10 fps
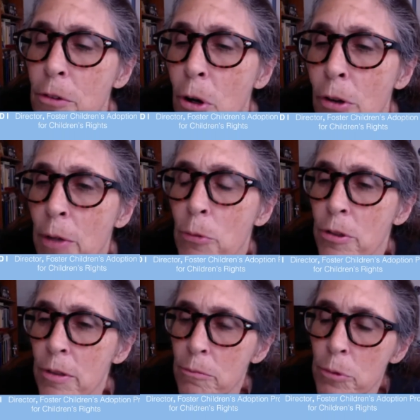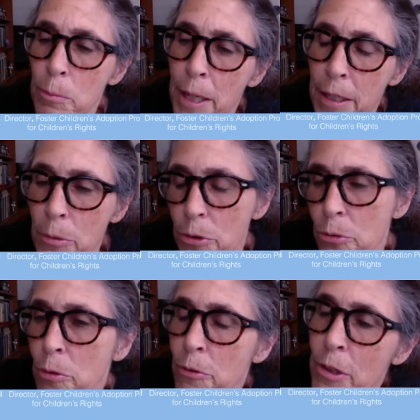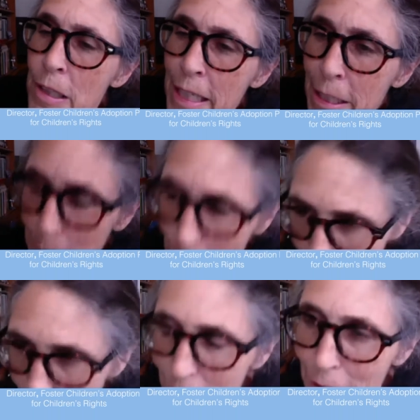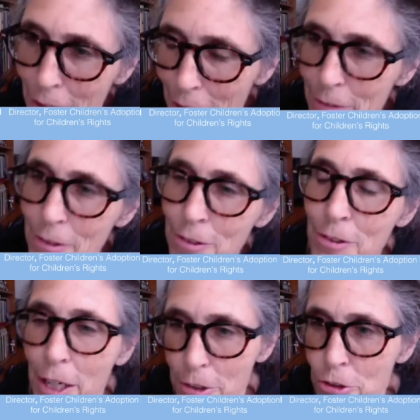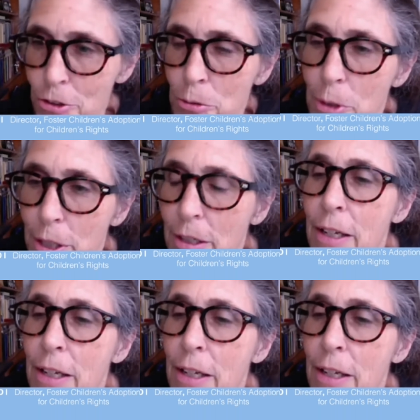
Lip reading: that was remaining was sort of the legal touch to it.